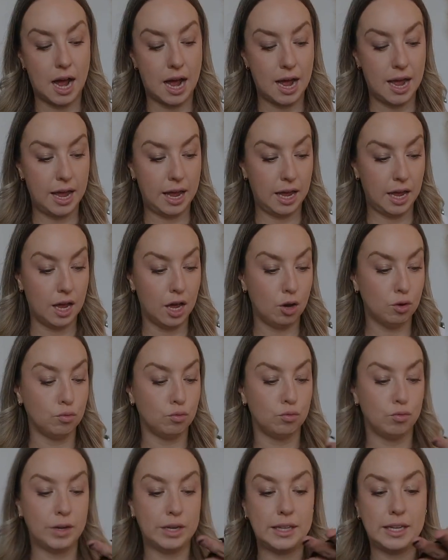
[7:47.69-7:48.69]
I
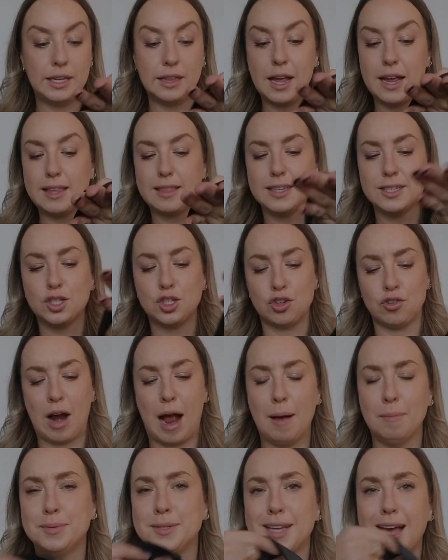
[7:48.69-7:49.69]
really like the
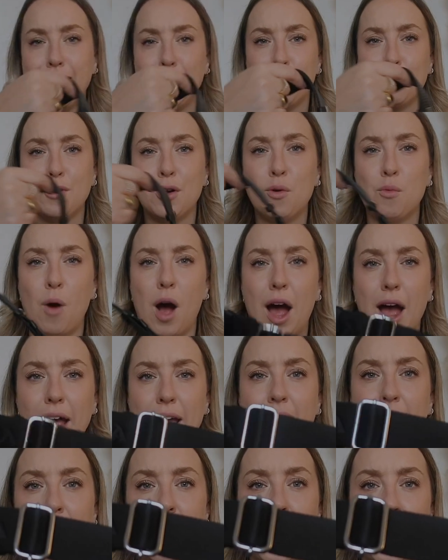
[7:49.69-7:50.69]
straps. I don't know
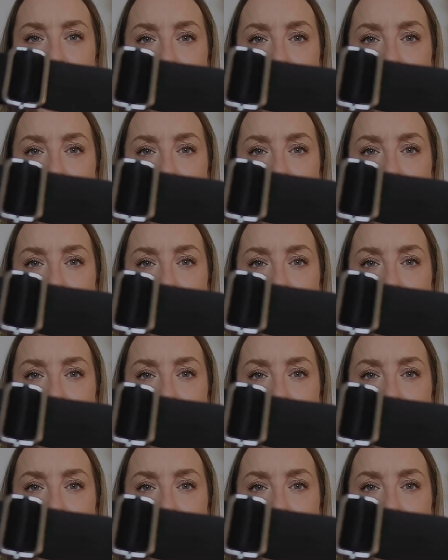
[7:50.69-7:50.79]
why.